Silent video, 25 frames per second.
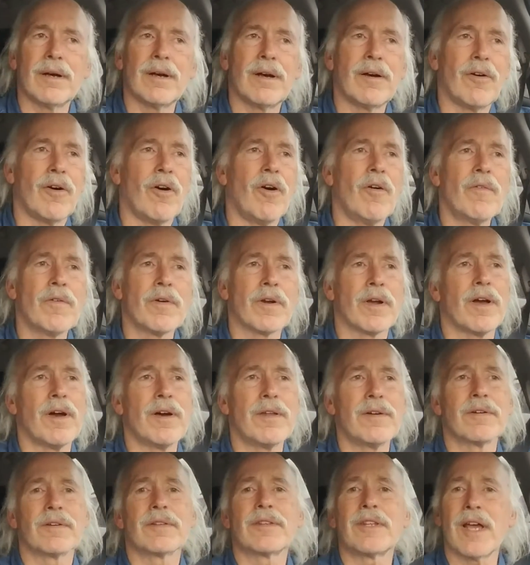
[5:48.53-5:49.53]
over
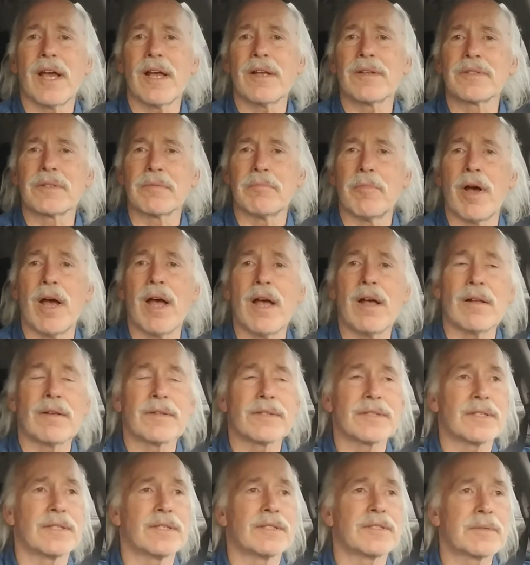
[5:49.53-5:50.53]
100,000
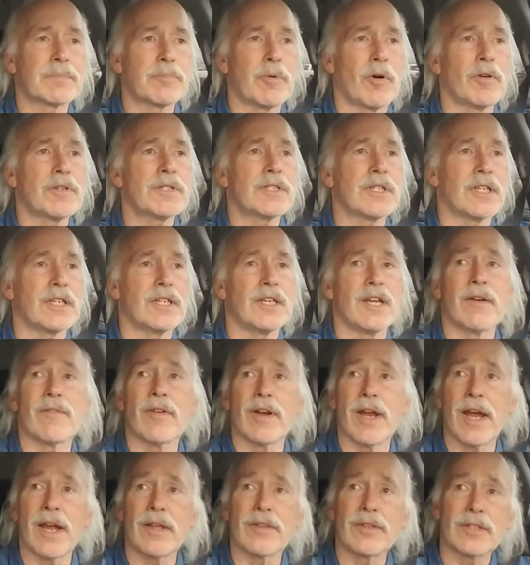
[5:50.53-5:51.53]
miles and supposedly never
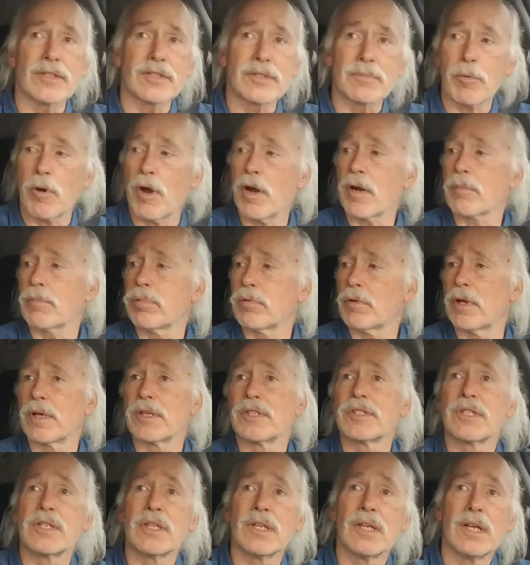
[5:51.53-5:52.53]
had the spark
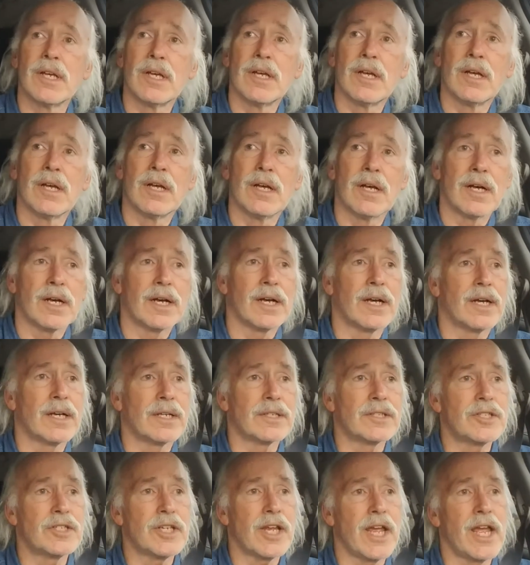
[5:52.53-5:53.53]
plugs
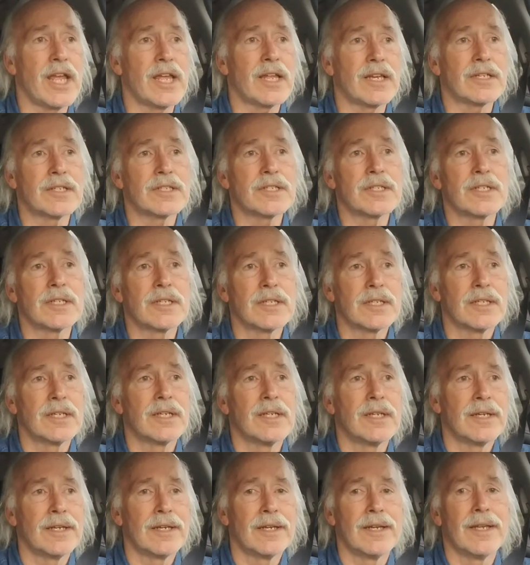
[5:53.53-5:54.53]
changed.
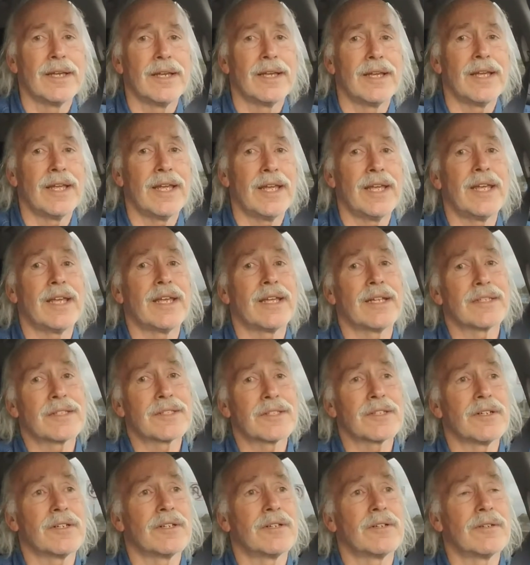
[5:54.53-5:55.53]
And
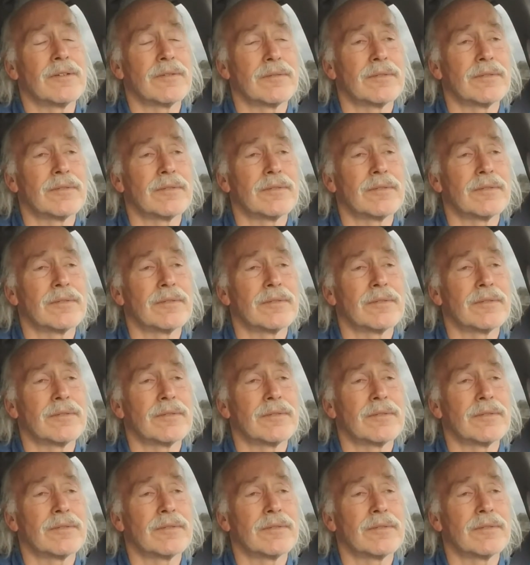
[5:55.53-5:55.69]
so